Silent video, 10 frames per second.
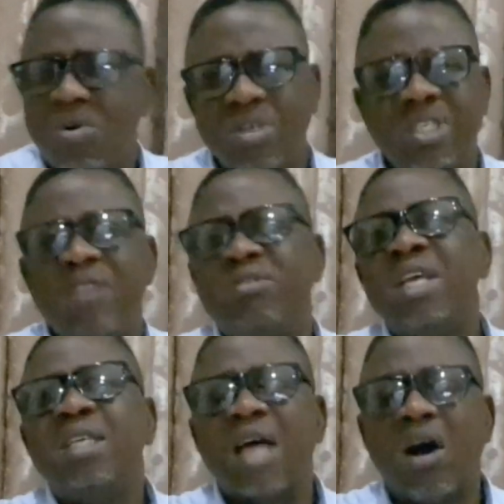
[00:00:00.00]
All the
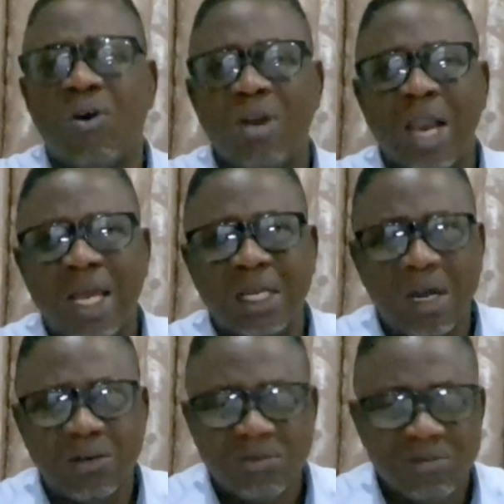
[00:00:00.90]
evidence are online
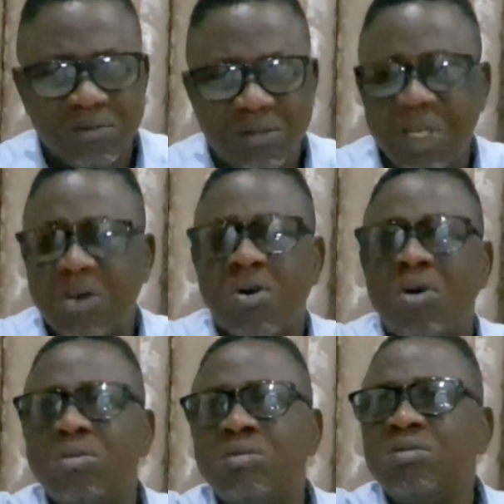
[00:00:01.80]
now. They
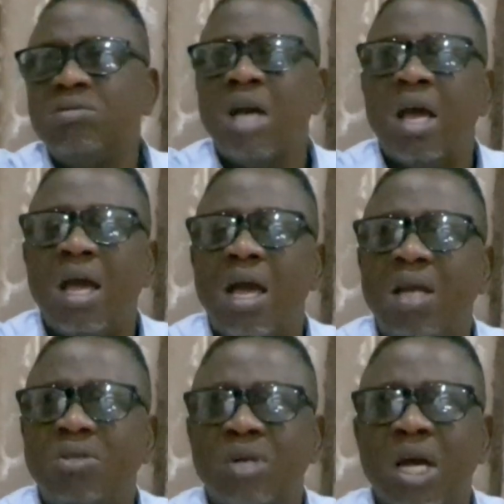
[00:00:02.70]
call
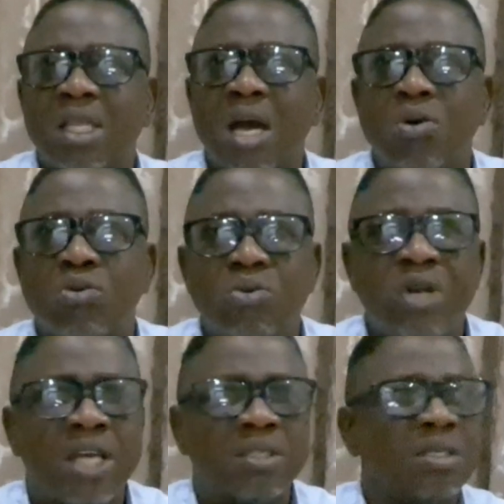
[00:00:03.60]
Jonathan
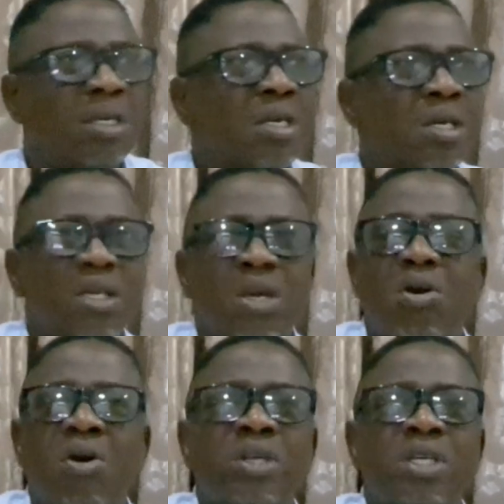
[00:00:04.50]
clueless. They
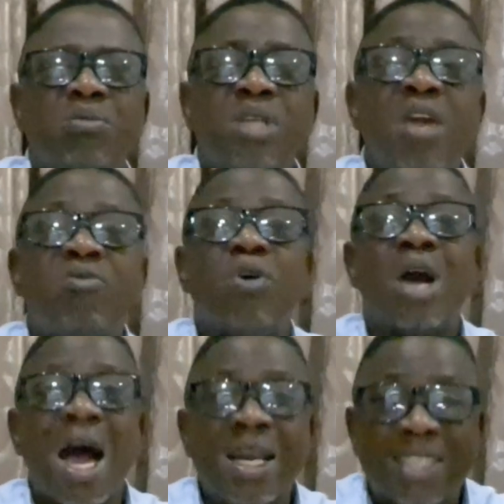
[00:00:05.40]
even
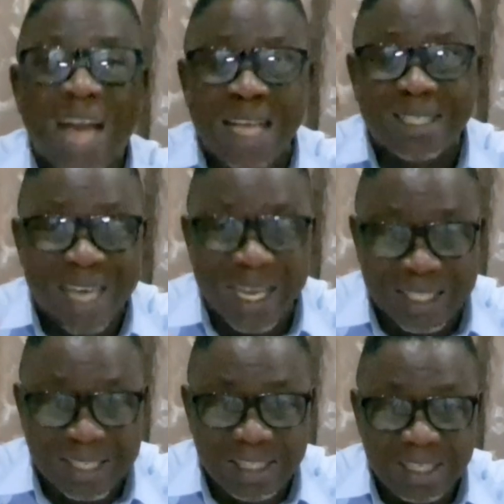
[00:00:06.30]
carried
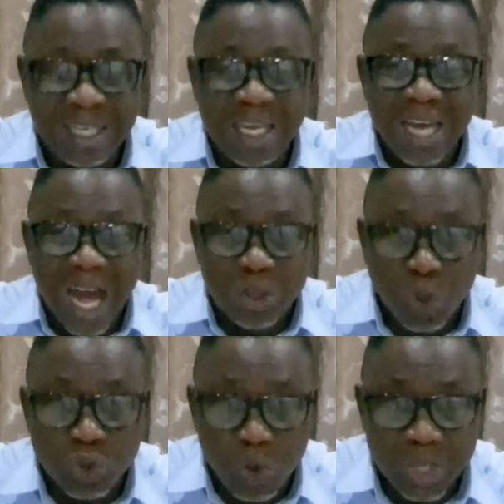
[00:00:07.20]
casket at
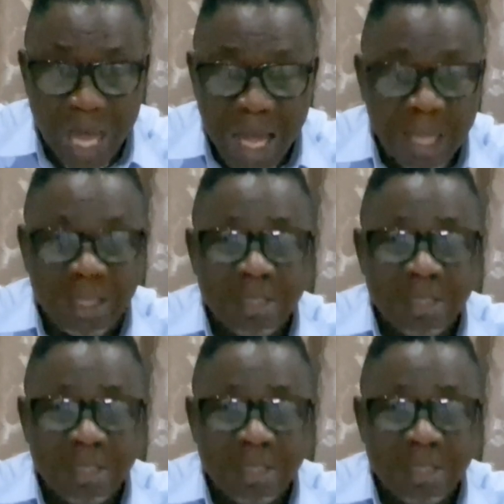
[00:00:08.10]
Ojota